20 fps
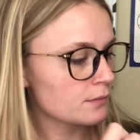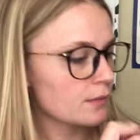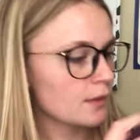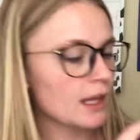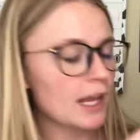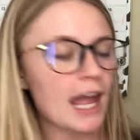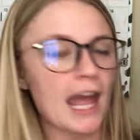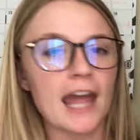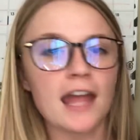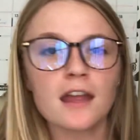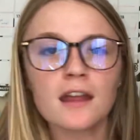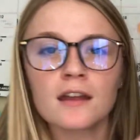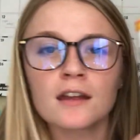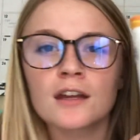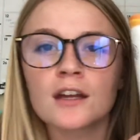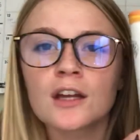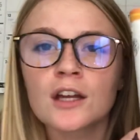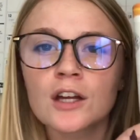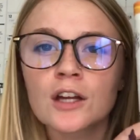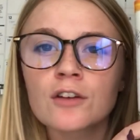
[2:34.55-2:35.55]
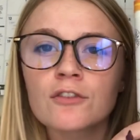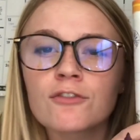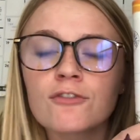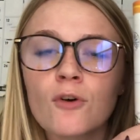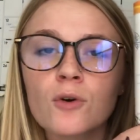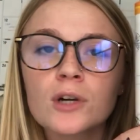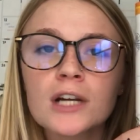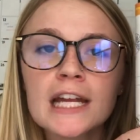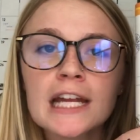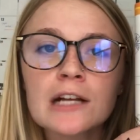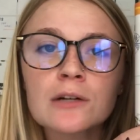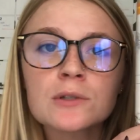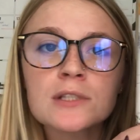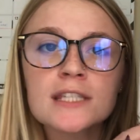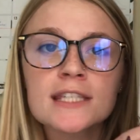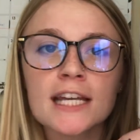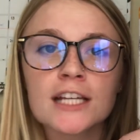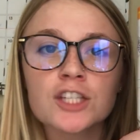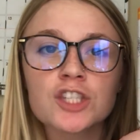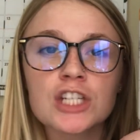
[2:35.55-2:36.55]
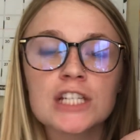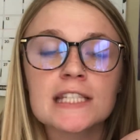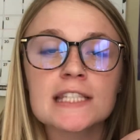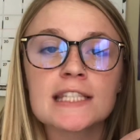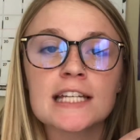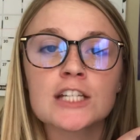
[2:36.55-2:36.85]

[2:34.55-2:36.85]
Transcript: Okay, 4 equal sections,